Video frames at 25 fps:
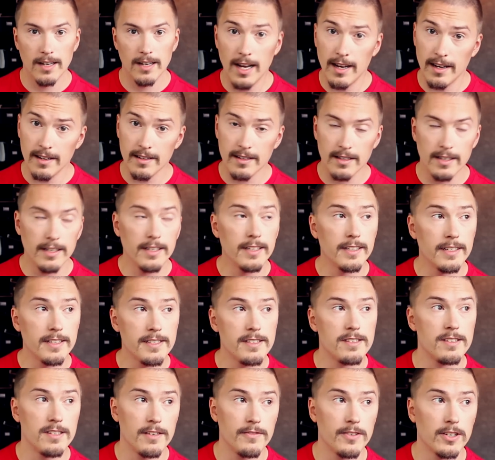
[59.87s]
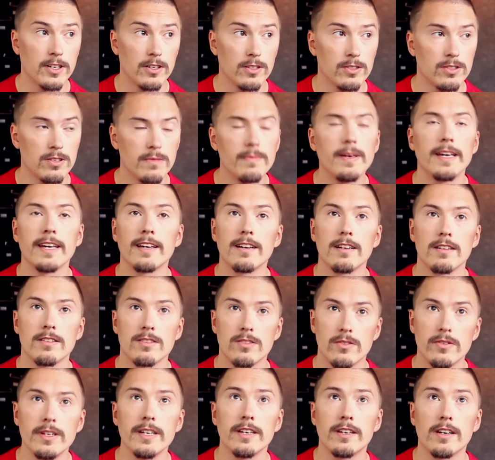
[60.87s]
And it is difficult to make
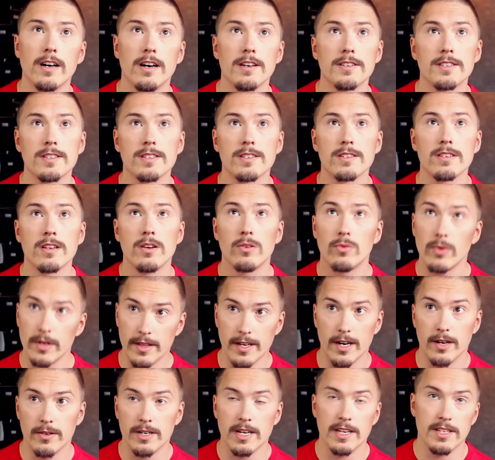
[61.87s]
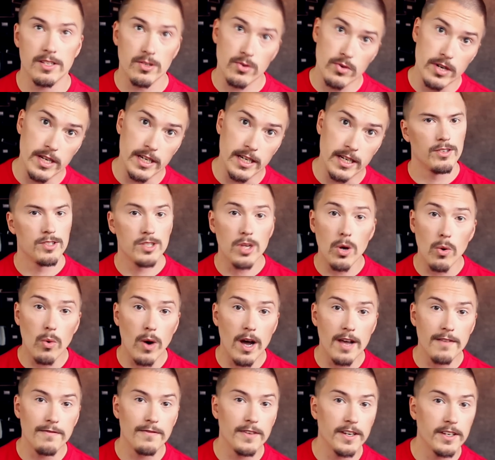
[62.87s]
screencasts without a screen. So
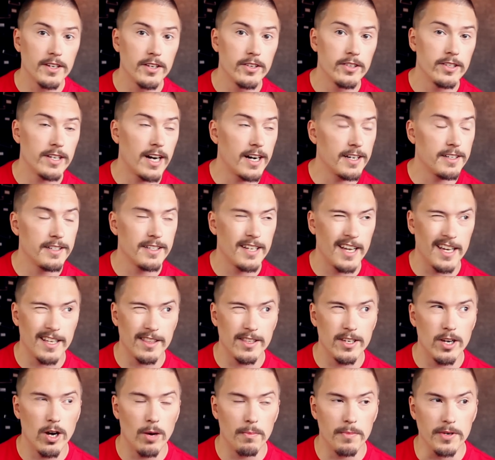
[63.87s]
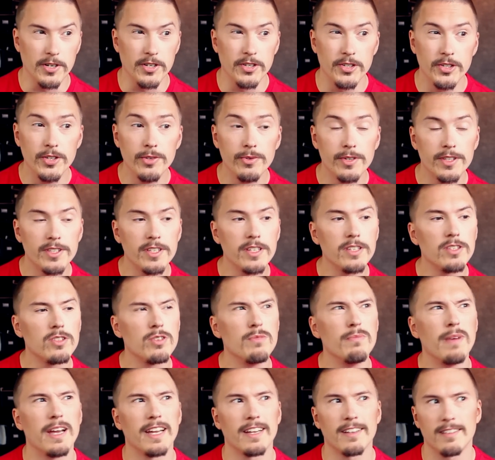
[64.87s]
I figured I'd take the opportunity
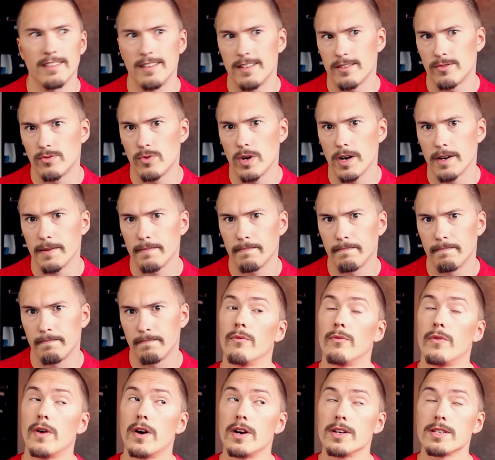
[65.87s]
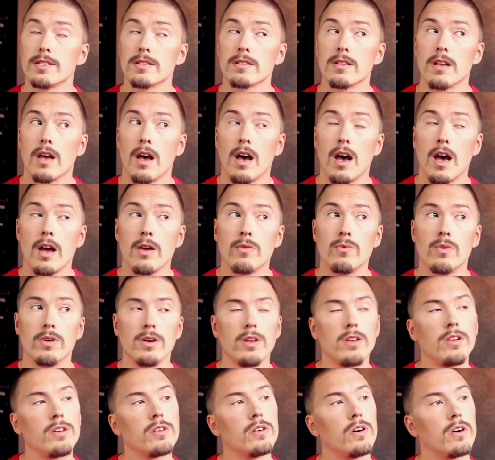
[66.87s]
to make this one. First, I
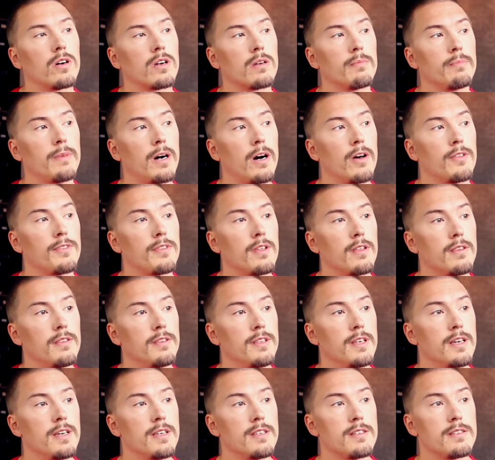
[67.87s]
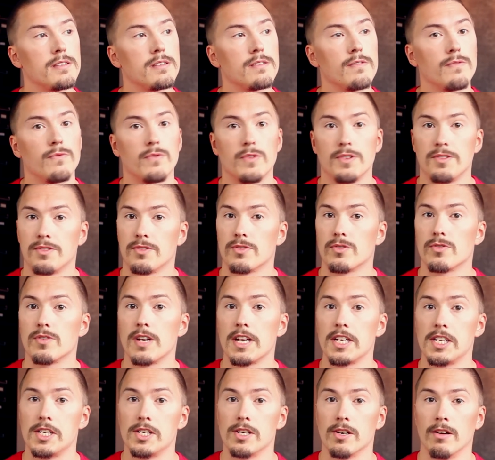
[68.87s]
want to talk about this
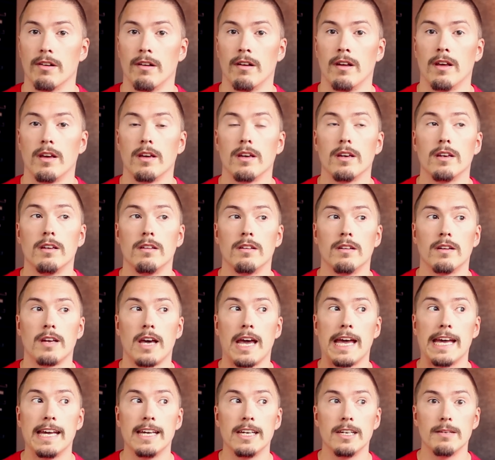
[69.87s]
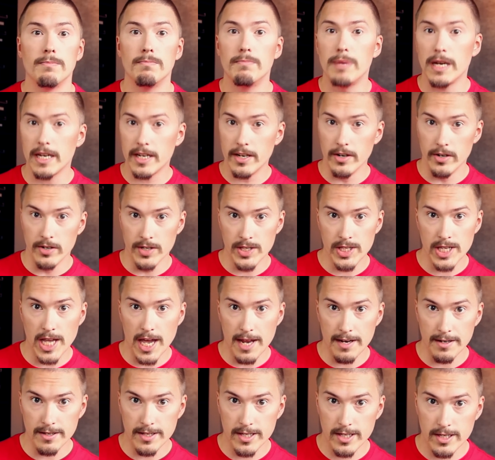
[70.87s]
frustration in a bigger
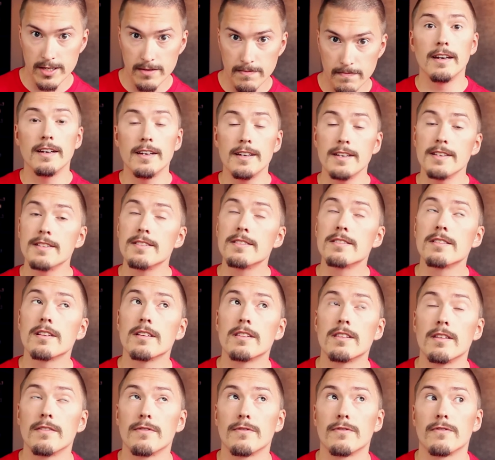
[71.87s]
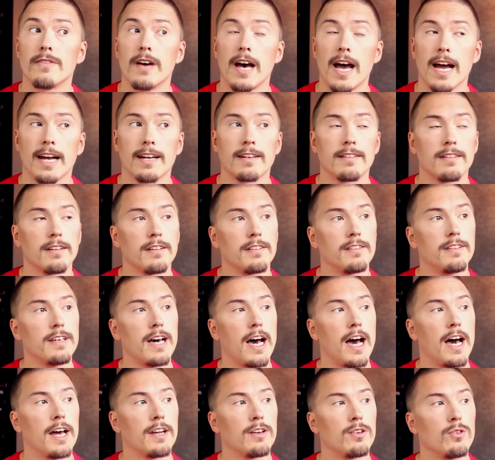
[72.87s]
sense. Is the fact
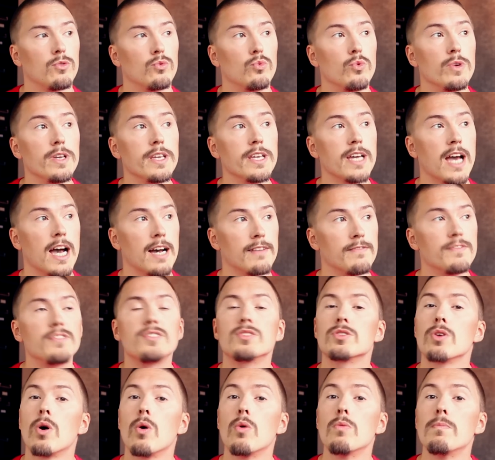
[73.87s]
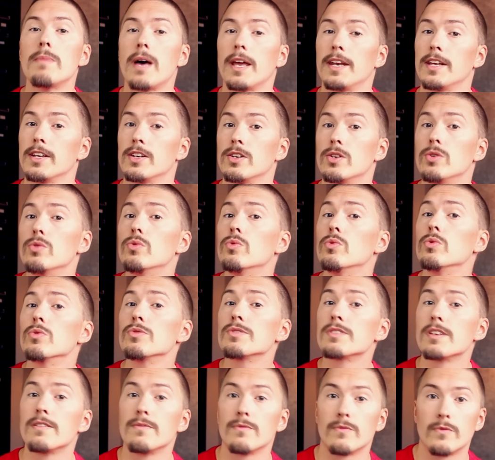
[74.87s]
that we have so many
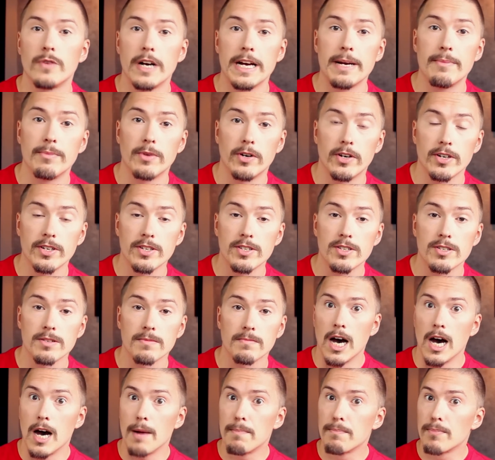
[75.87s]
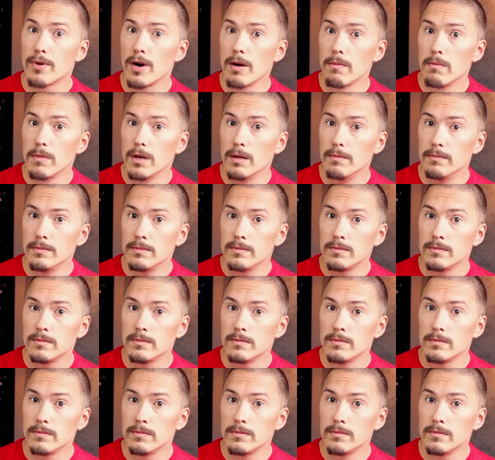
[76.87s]
tools and frameworks a problem?